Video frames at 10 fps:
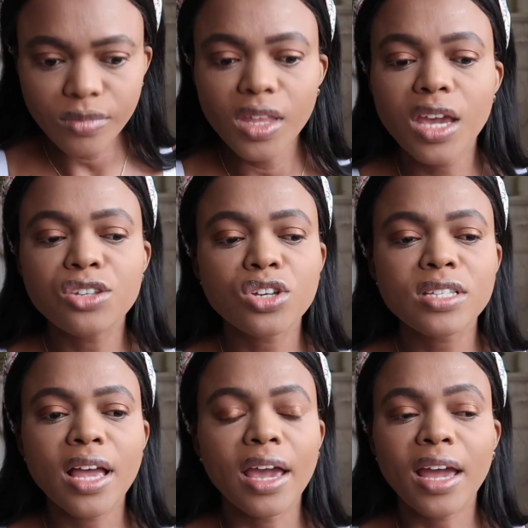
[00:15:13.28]
It's
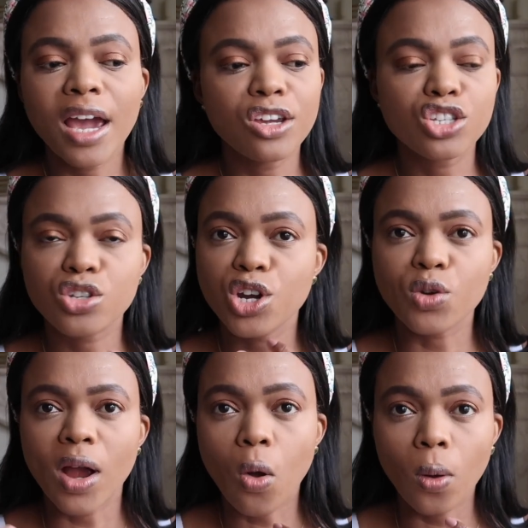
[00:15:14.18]
just like I used to
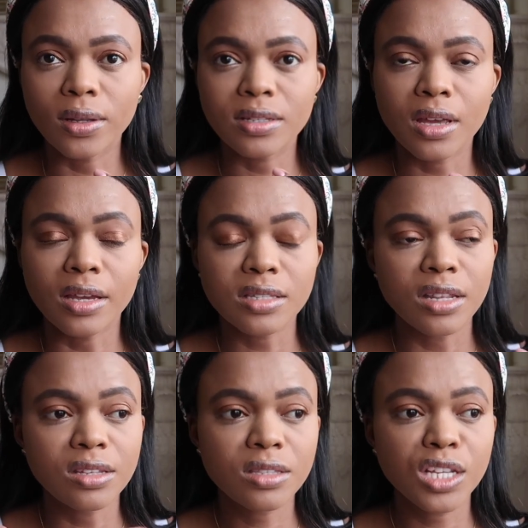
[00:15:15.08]
attract all these things,
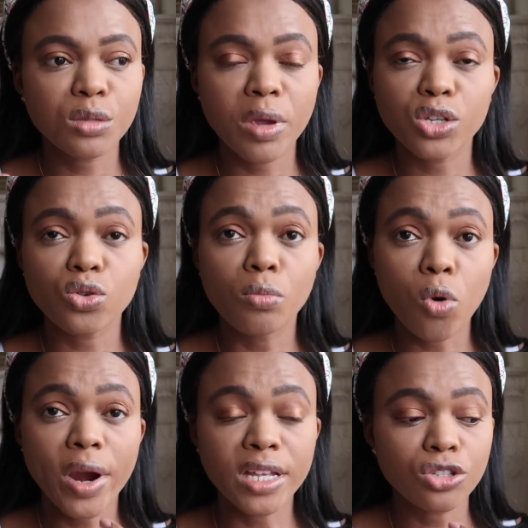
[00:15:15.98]
and these things makes you
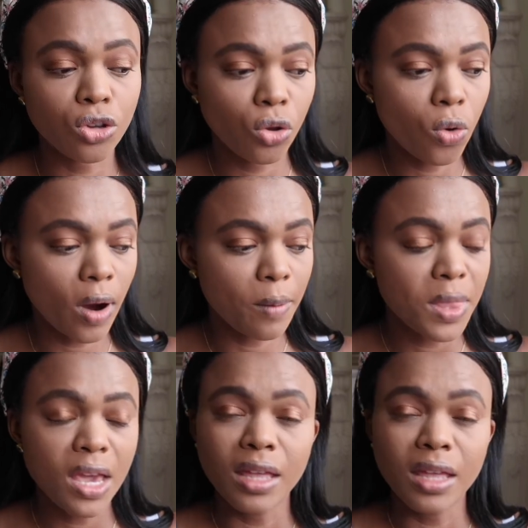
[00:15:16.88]
more insecure.